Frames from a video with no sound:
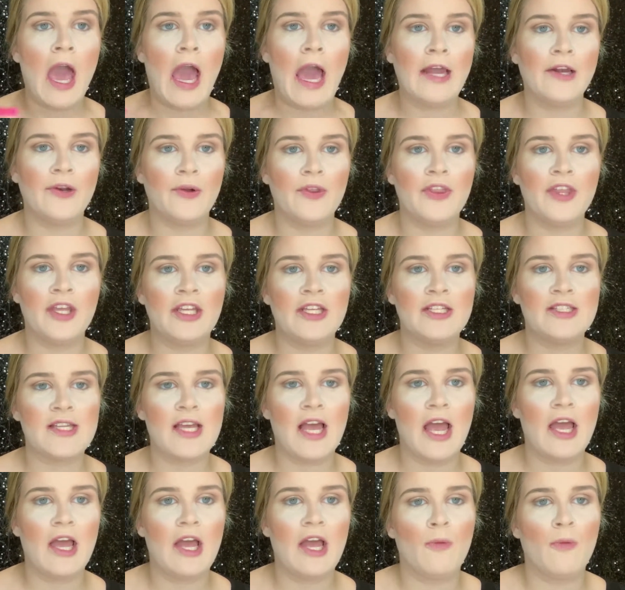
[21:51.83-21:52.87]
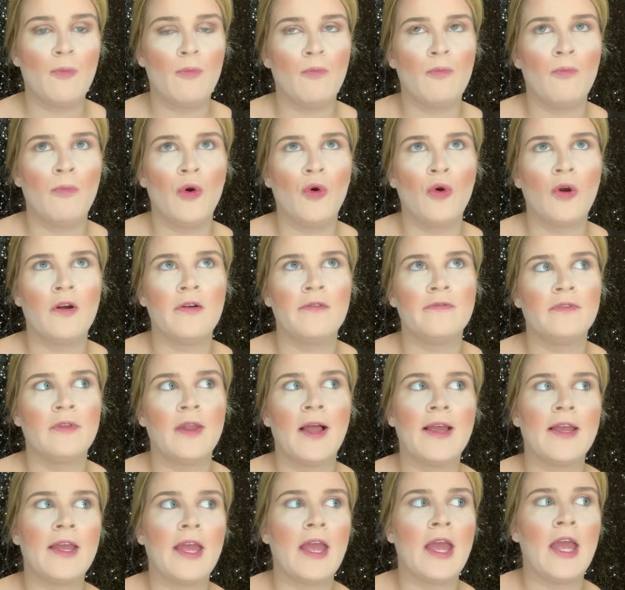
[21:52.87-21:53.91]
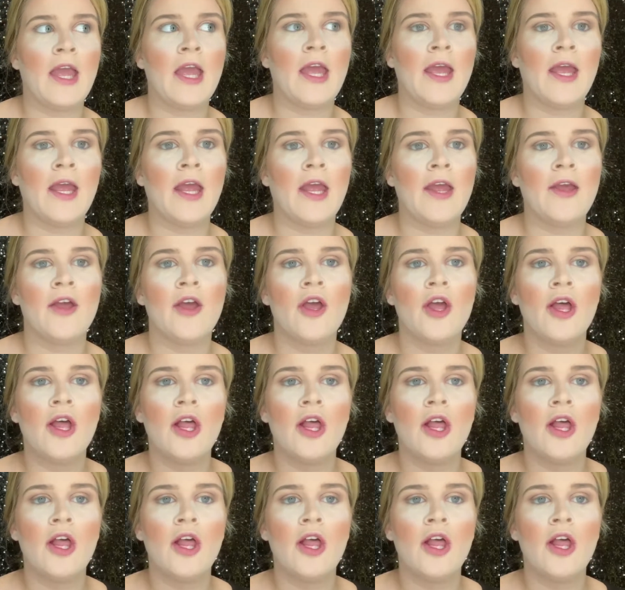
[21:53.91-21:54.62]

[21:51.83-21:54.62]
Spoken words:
I don't think it's more of like a